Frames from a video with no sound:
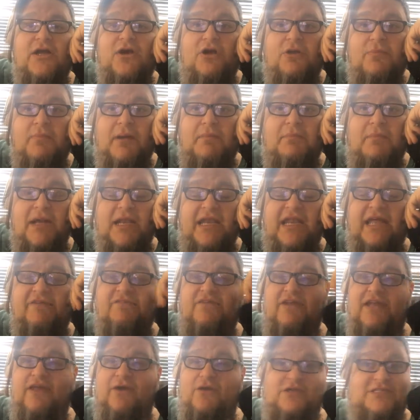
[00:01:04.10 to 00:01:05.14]
can go to my Monday
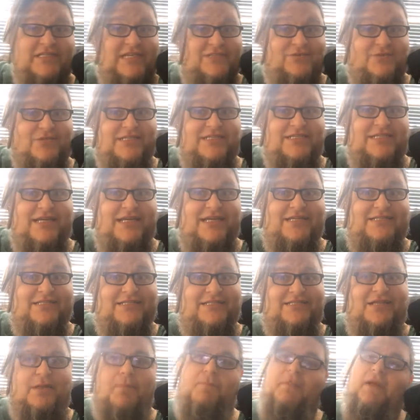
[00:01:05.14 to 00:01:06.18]
video because that's what this is.
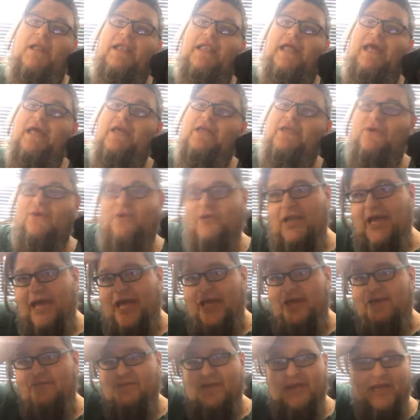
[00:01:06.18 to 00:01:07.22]
This is a Monday
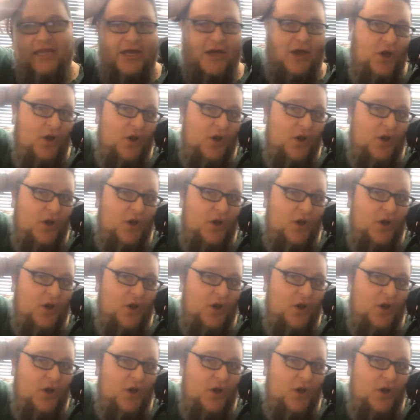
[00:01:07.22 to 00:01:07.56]
Q&A video.